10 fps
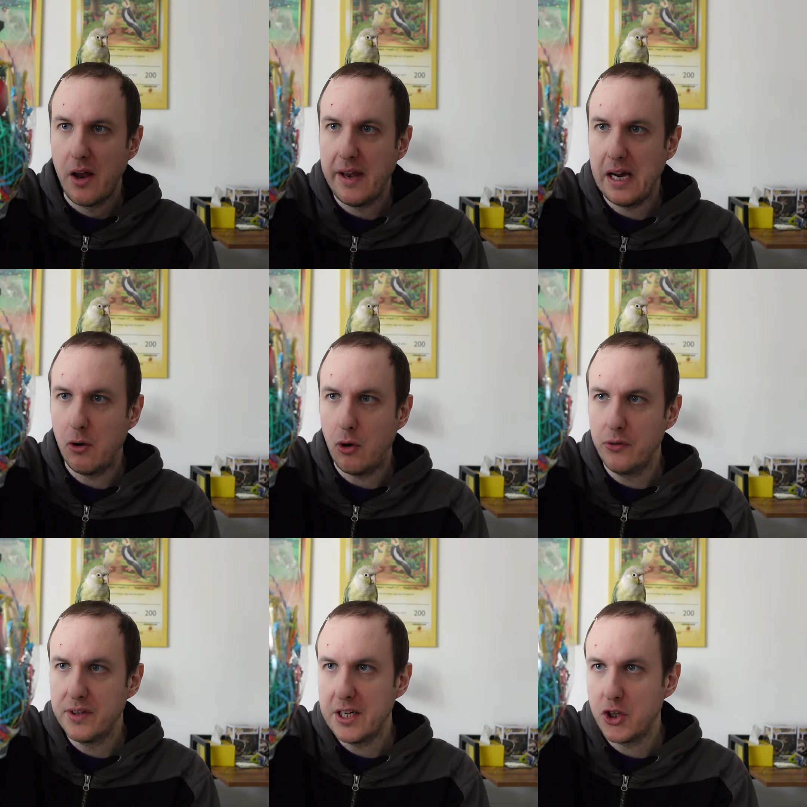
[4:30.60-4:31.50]
Now,
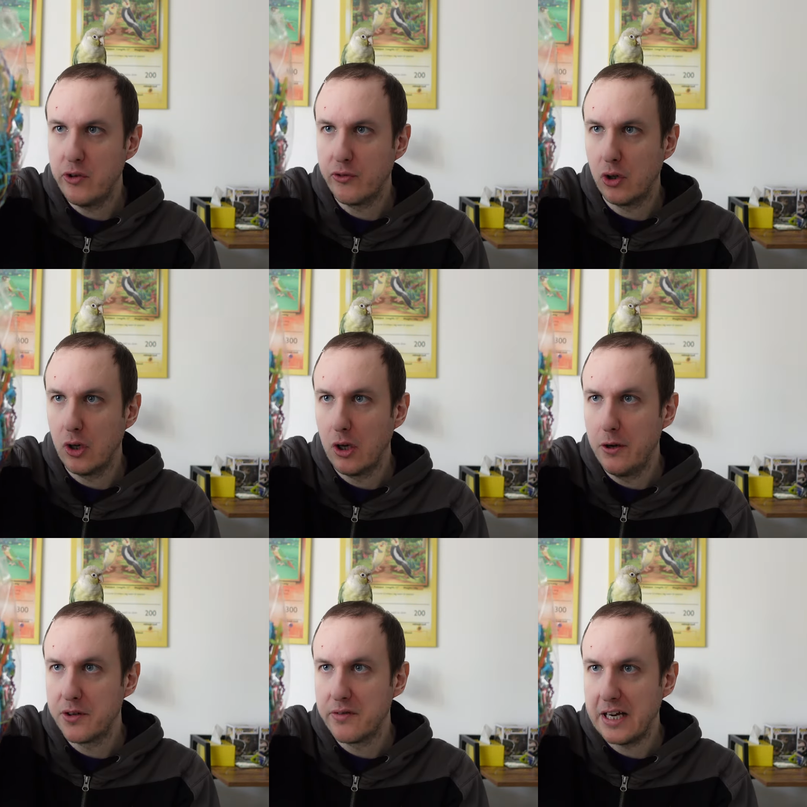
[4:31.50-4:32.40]
on this, you've got
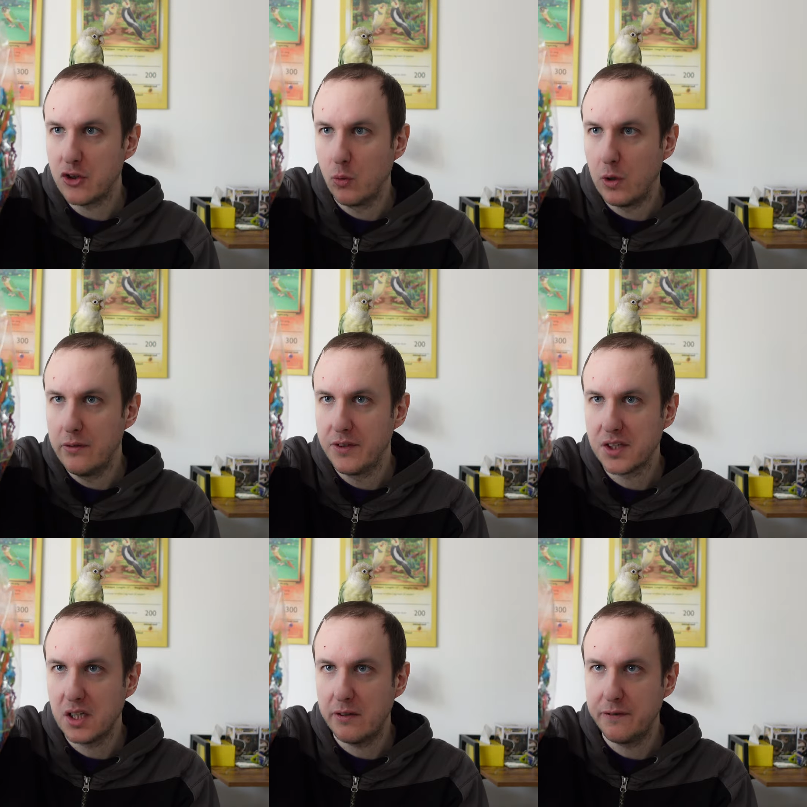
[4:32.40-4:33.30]
loads of natural woven
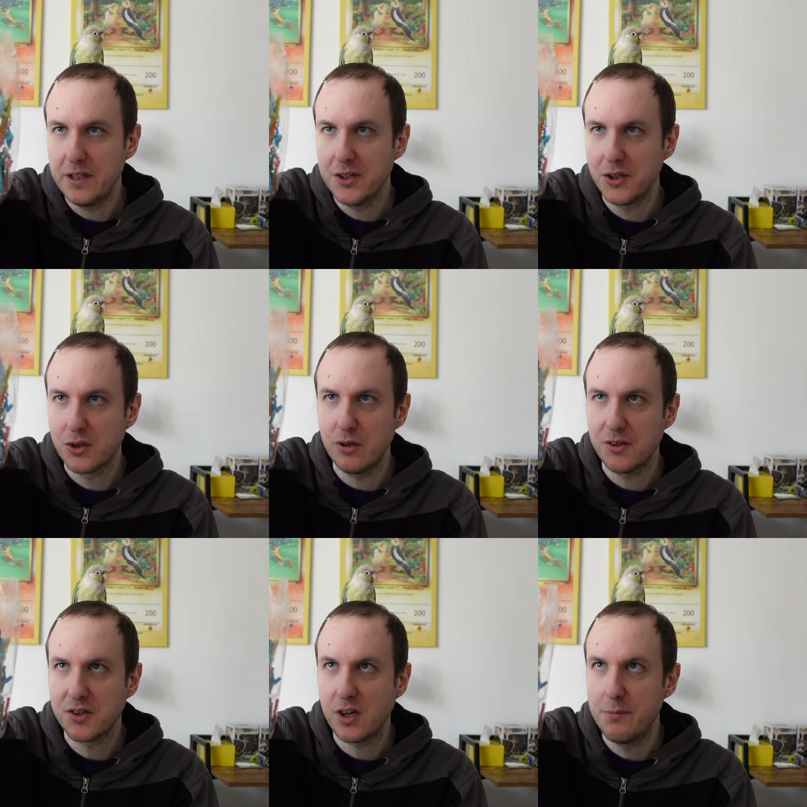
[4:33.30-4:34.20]
stuff. It's just got
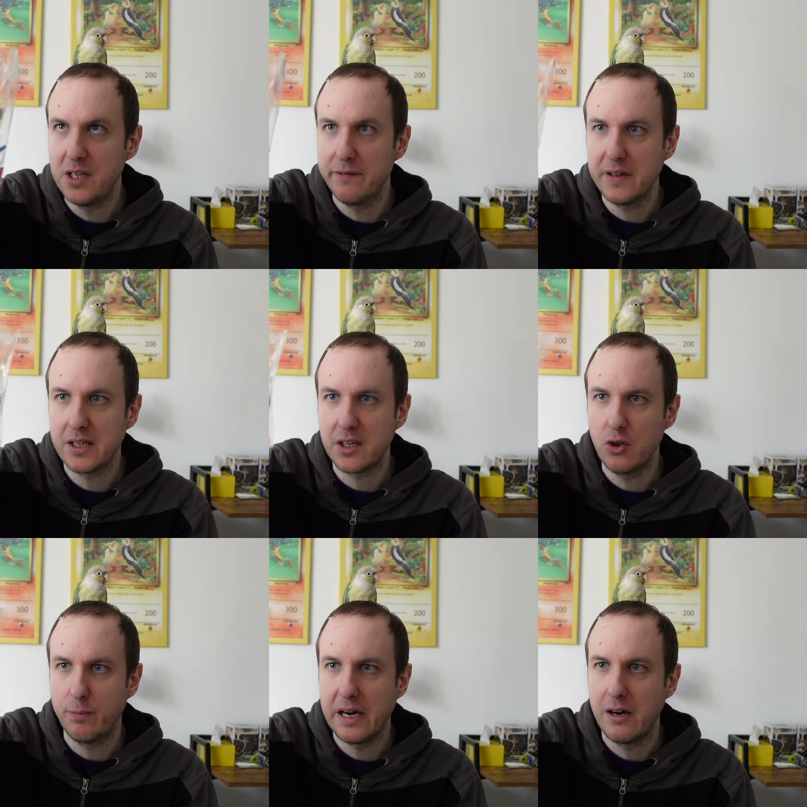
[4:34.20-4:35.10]
so many things that
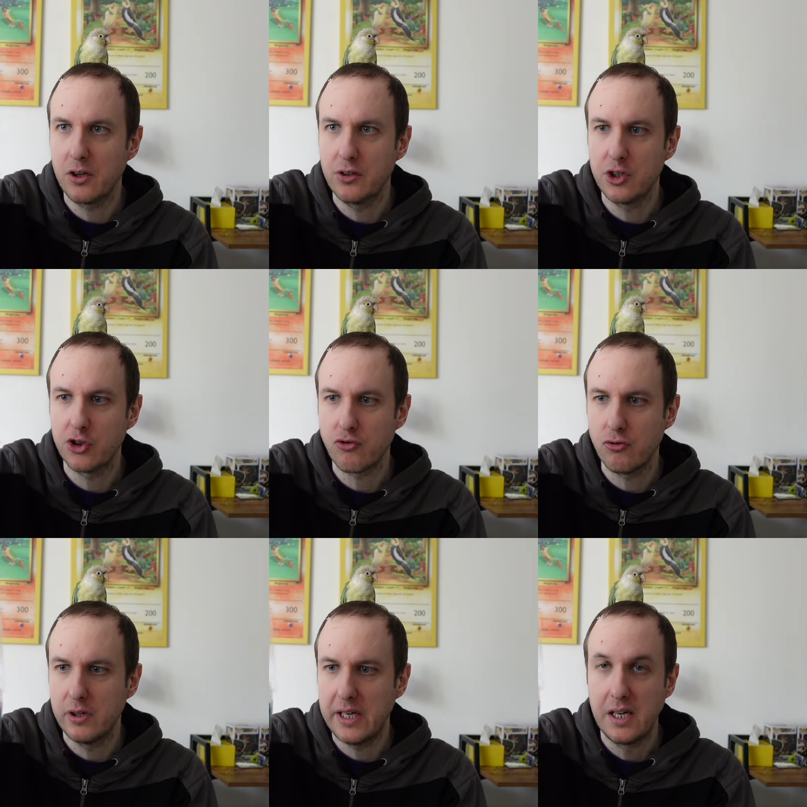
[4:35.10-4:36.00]
your parrot could
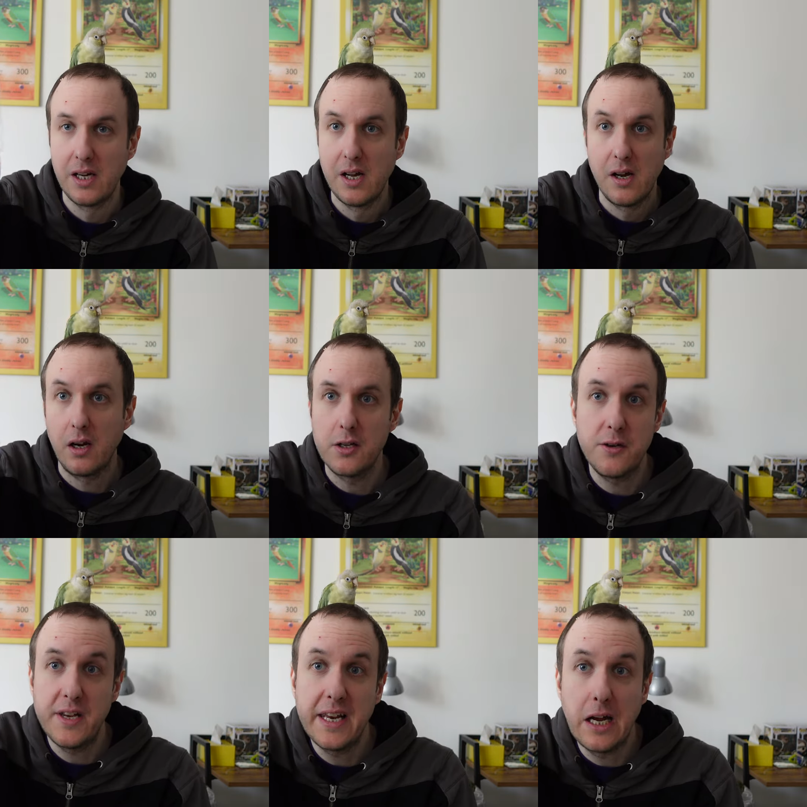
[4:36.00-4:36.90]
destroy.
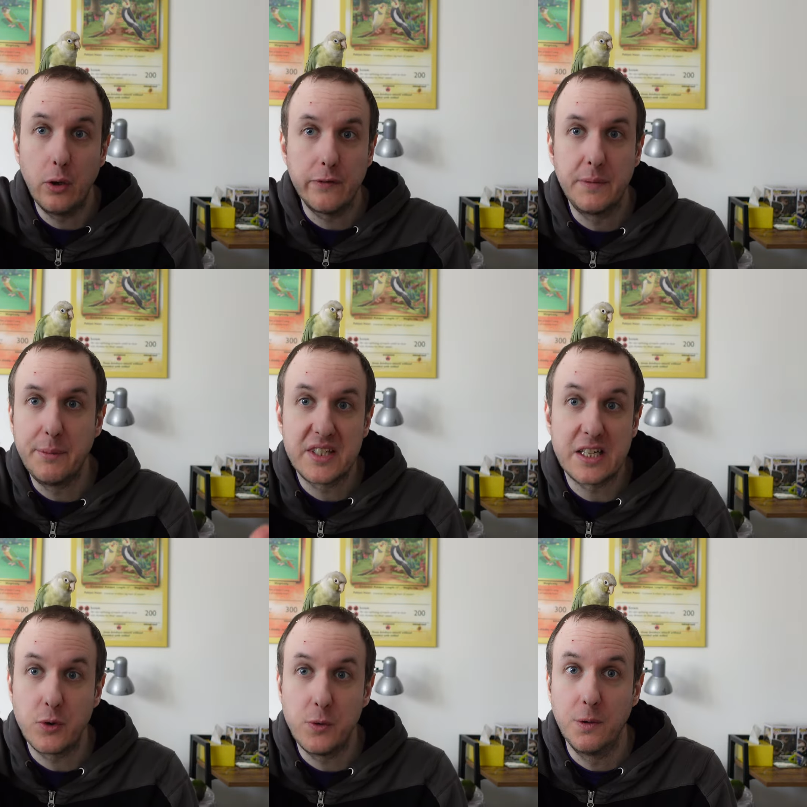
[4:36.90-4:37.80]
You hear that a lot from me because
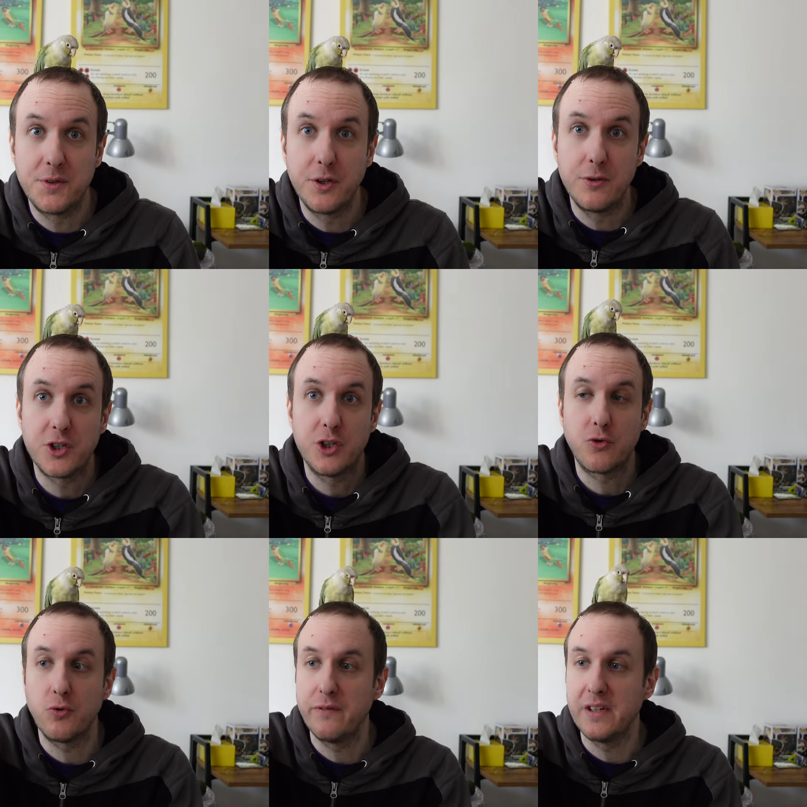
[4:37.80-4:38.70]
that's what you want them to do, just
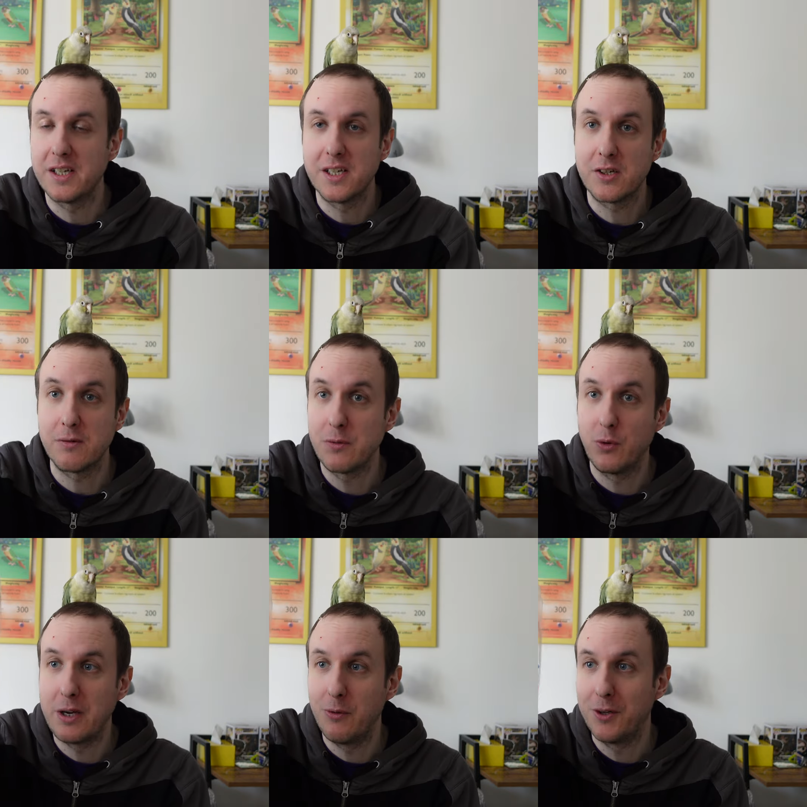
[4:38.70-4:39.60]
destroy things. It's, it's
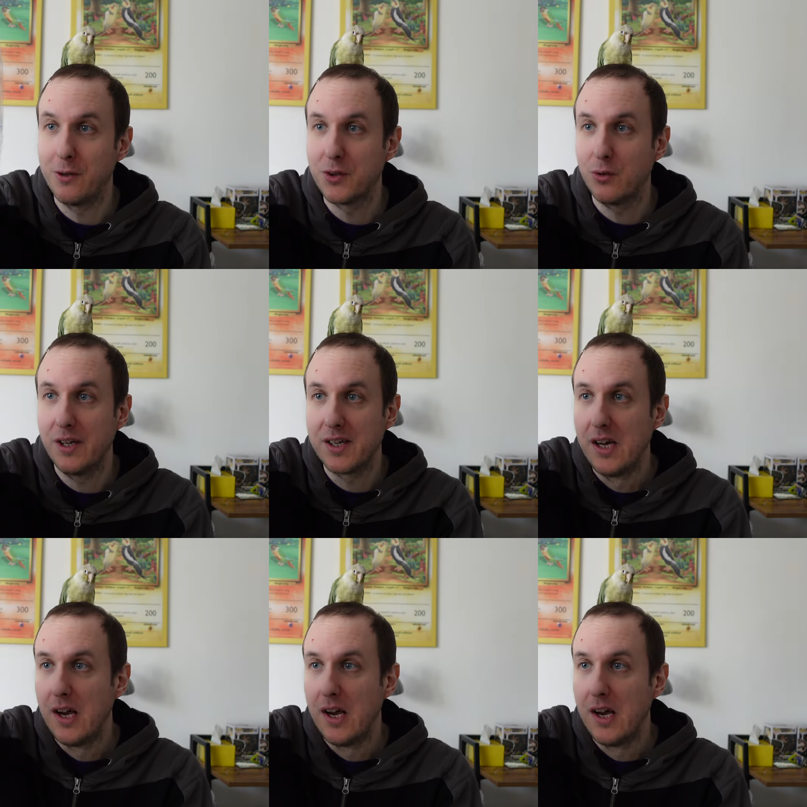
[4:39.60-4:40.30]
what they want to do with toys.